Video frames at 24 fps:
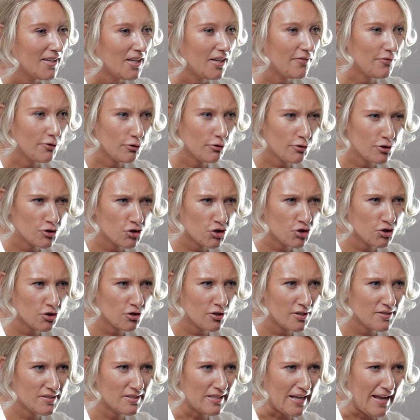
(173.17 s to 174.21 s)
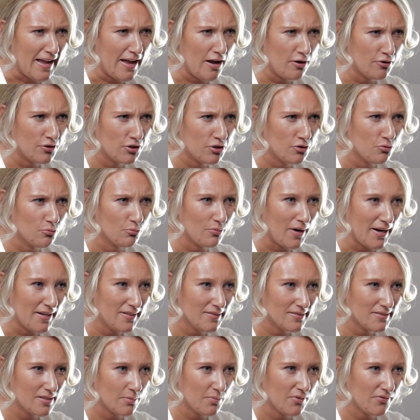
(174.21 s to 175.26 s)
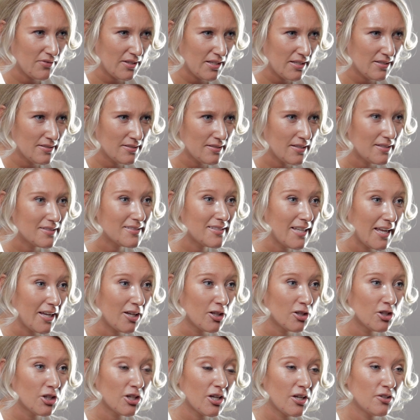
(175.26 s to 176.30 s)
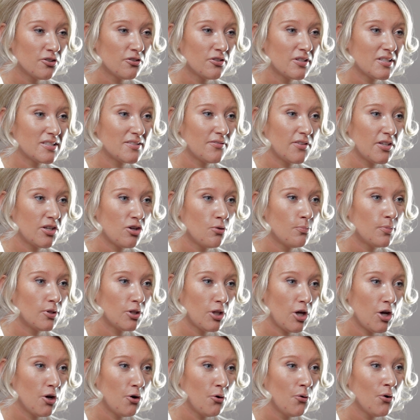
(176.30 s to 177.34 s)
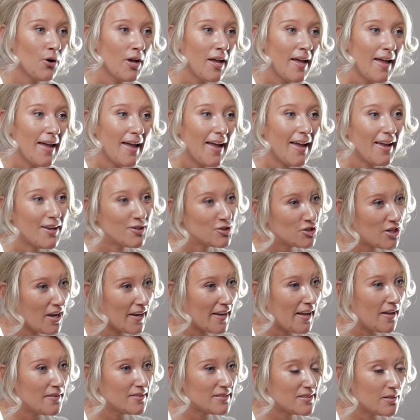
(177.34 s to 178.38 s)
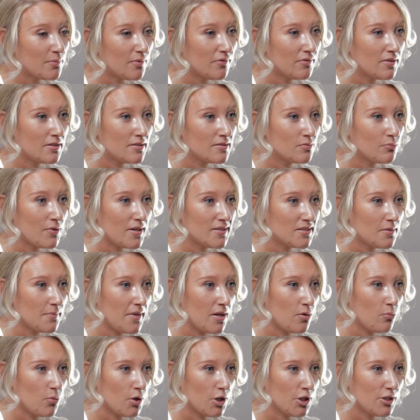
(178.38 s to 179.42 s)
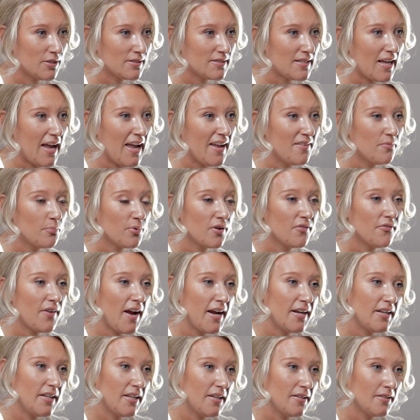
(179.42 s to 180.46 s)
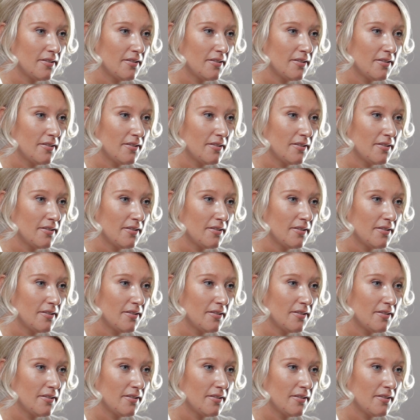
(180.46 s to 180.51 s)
If you're unsure as to how you write some of these, take a look under this video below and check out some of these resume words I've provided.